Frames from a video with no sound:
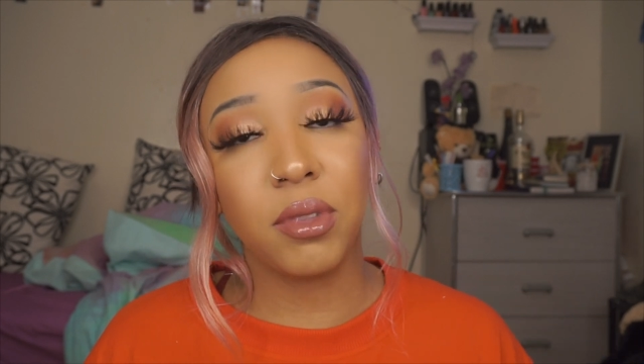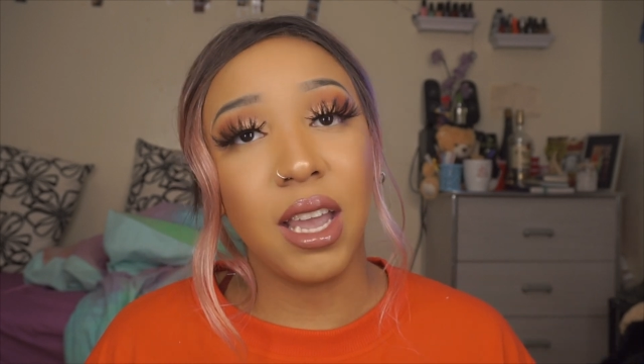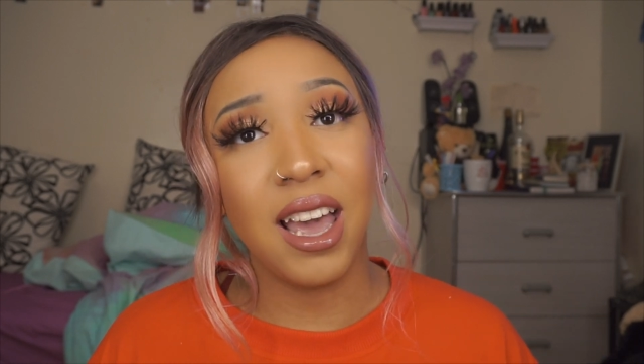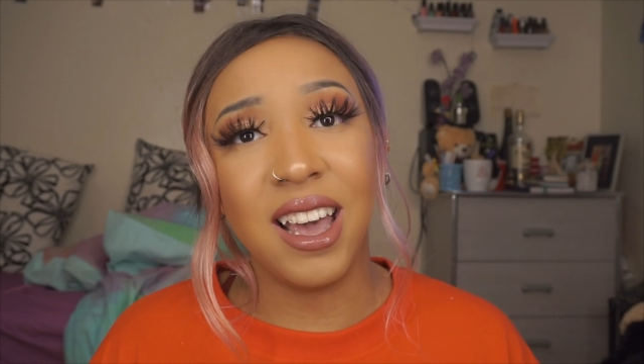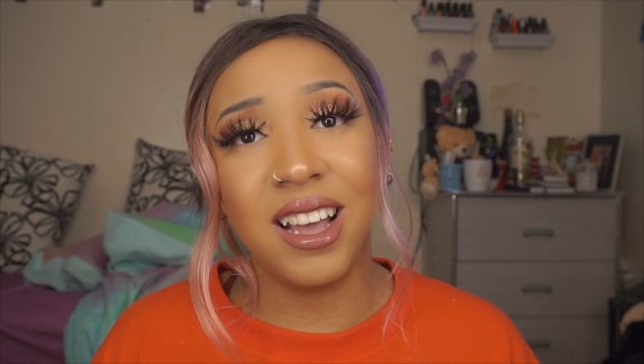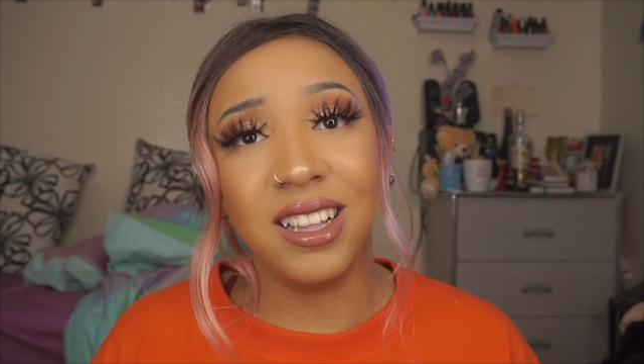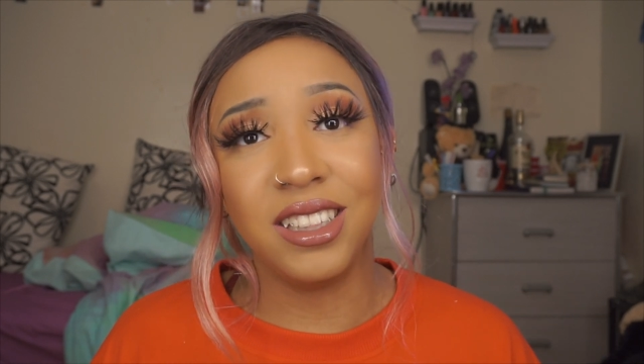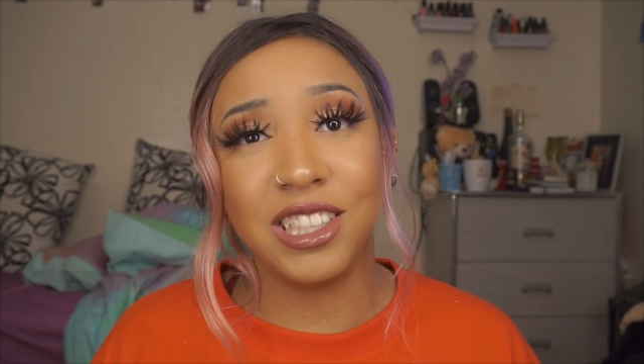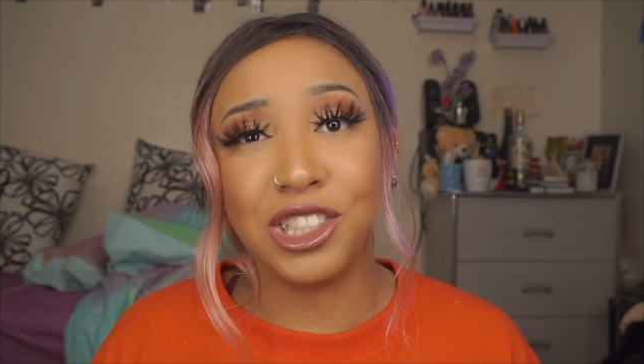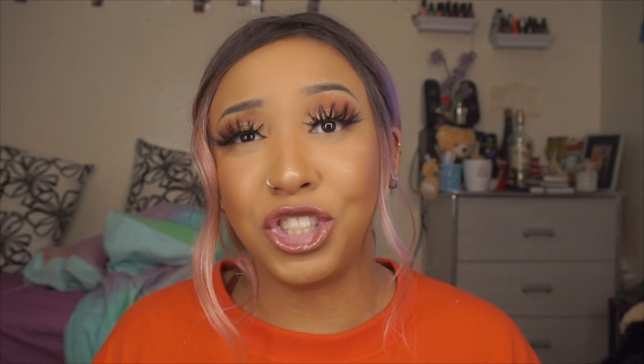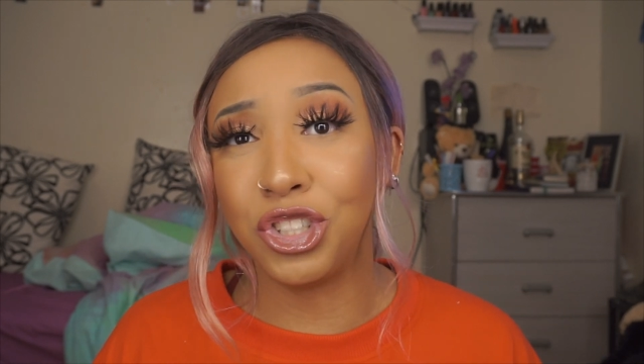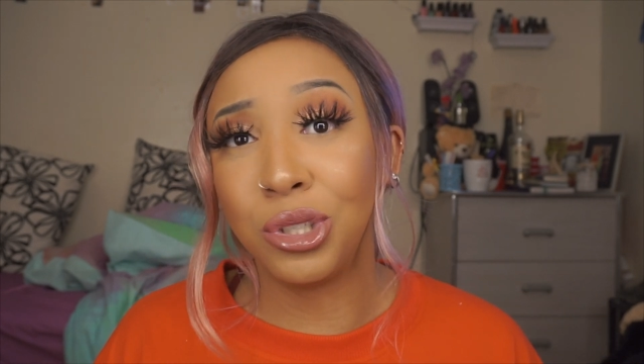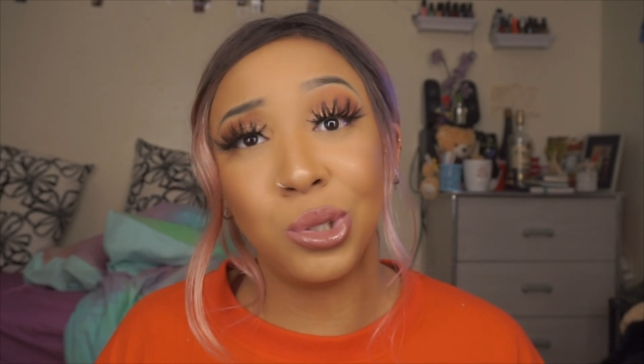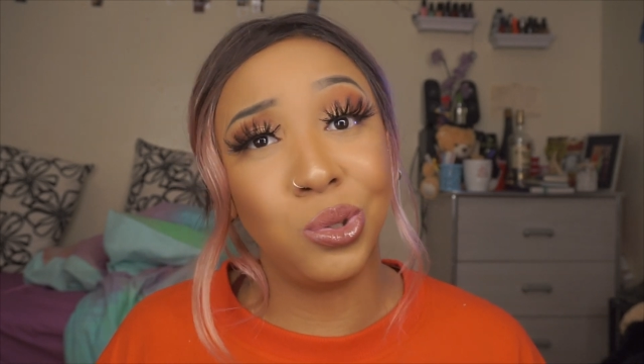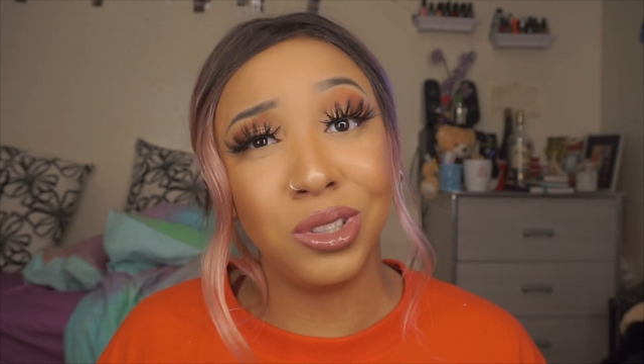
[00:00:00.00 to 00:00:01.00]
and they're
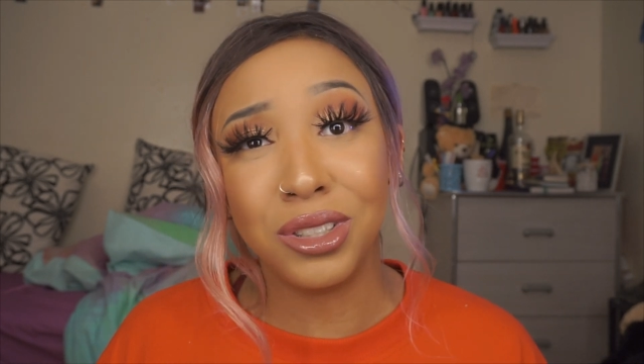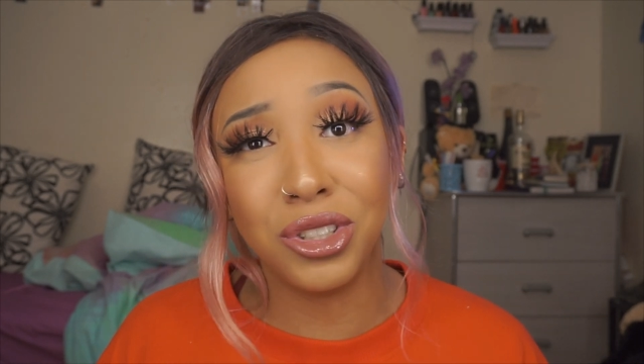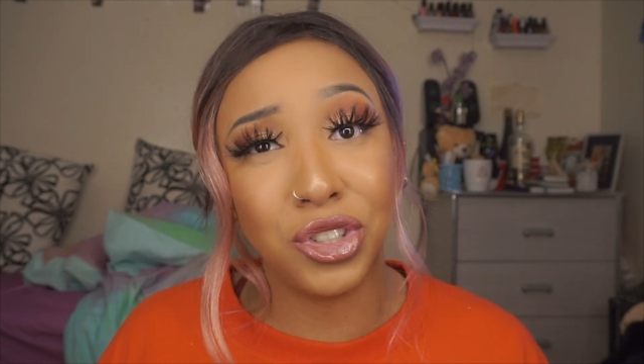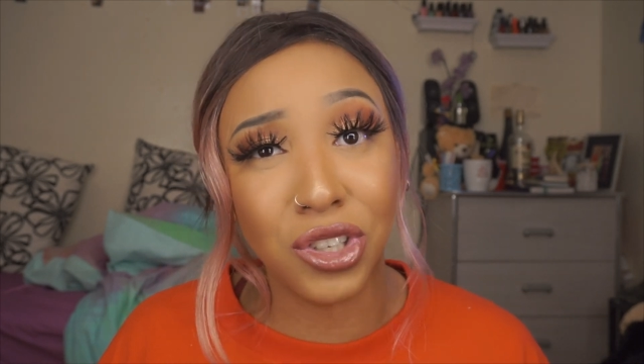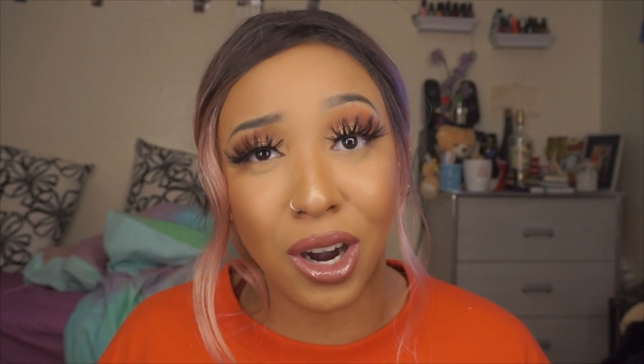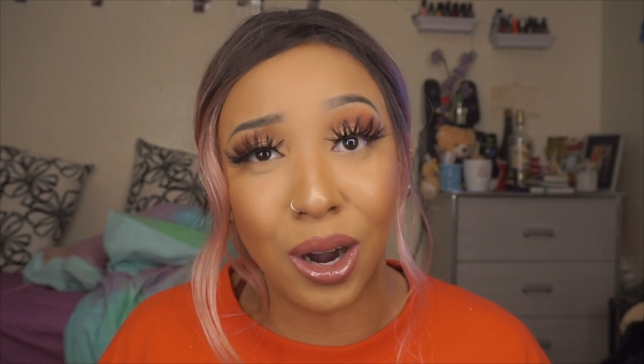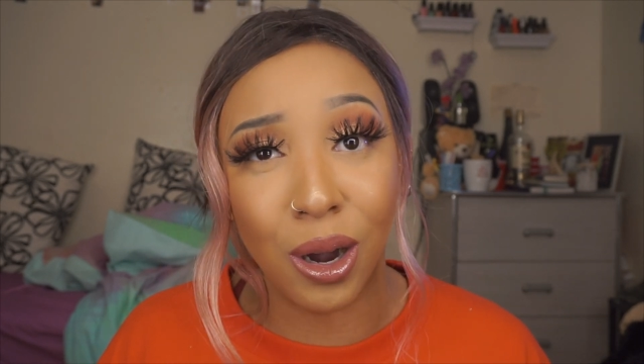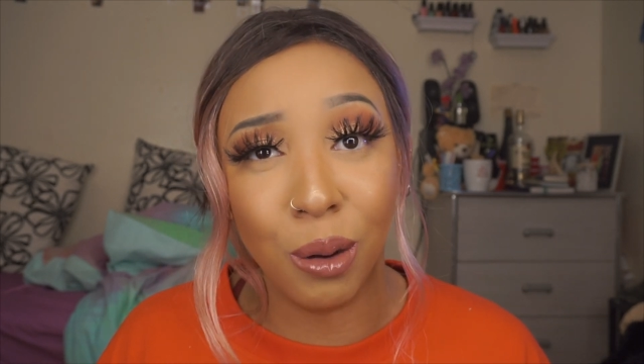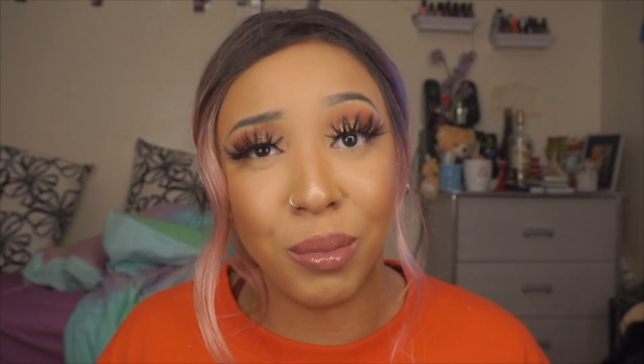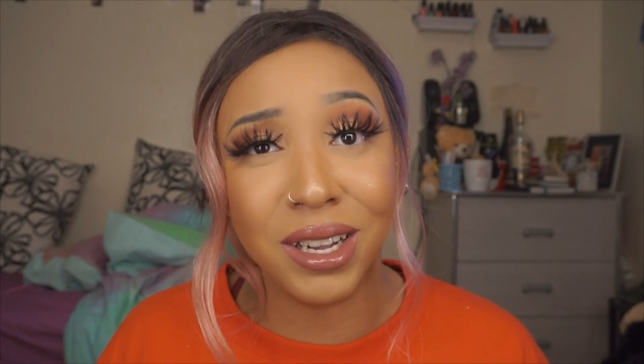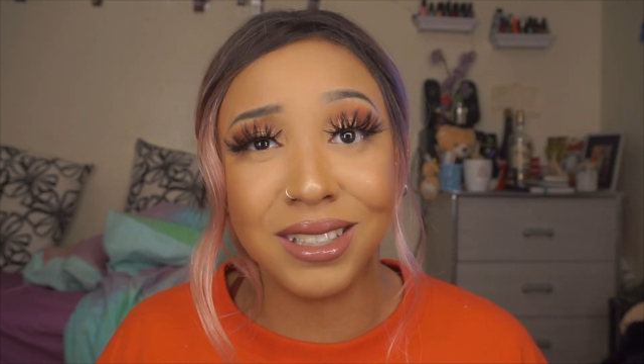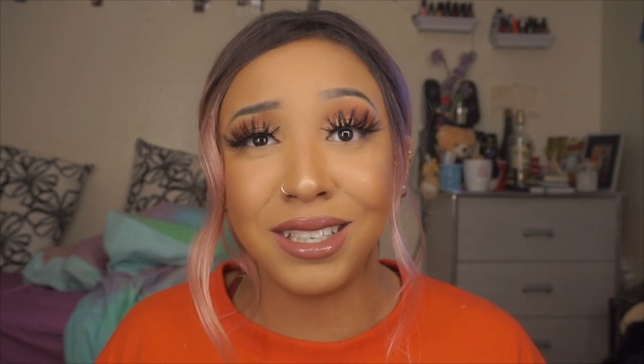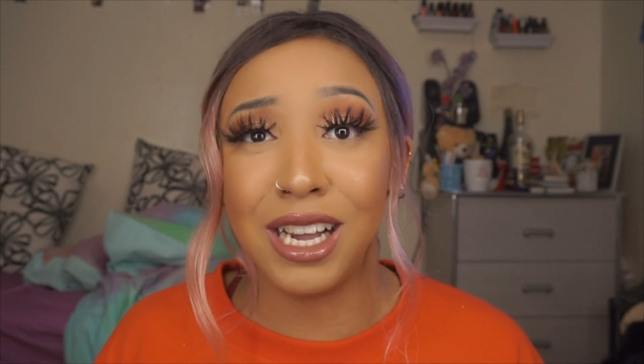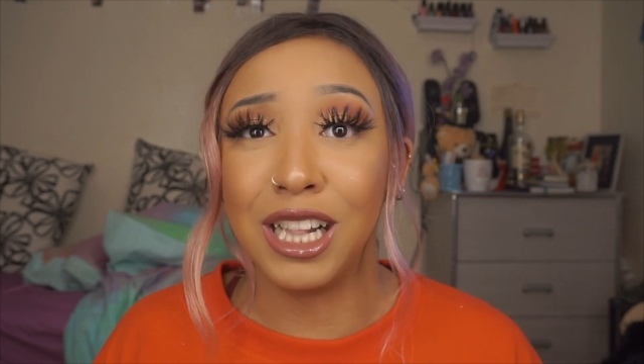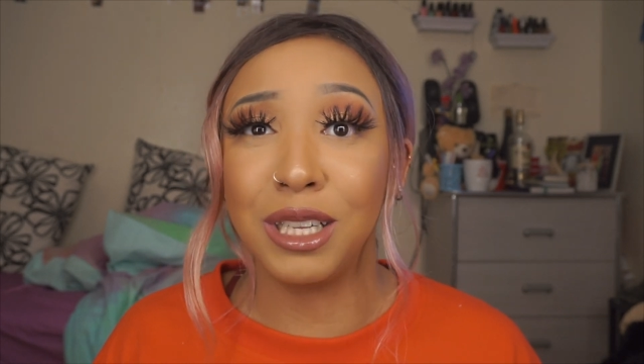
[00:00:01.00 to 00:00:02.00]
just doing the job
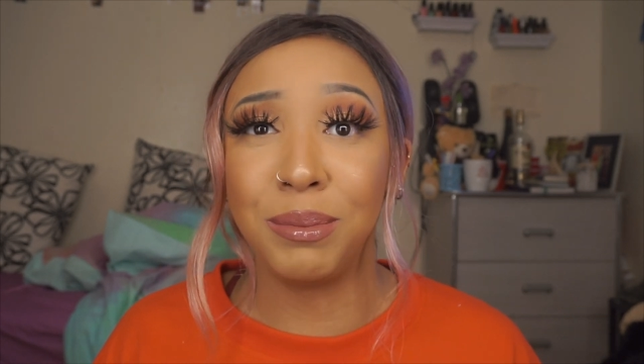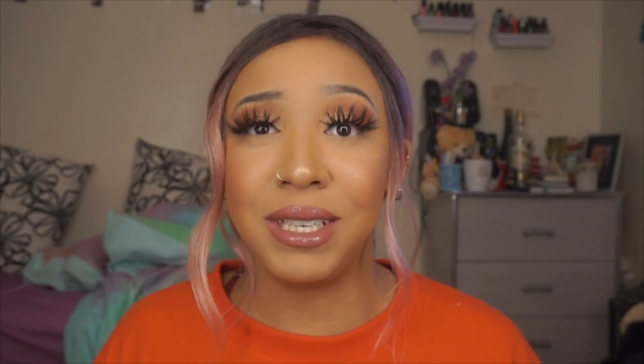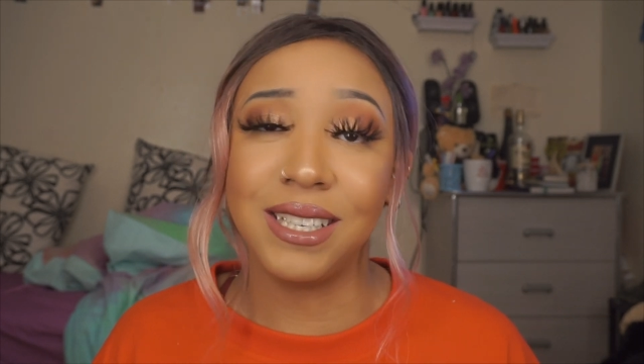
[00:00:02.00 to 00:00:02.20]
and telling